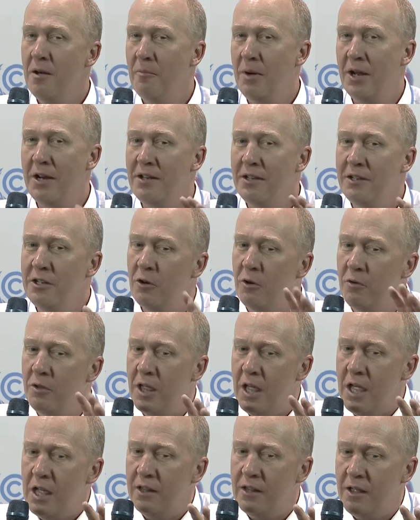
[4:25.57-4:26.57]
But
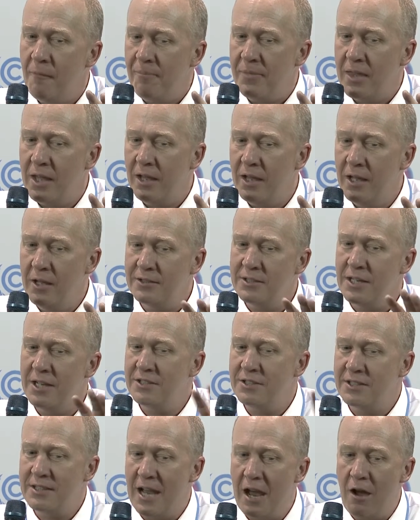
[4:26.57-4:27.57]

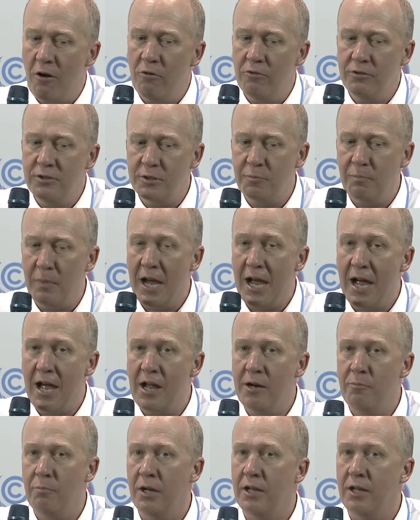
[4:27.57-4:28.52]
it sounds bad,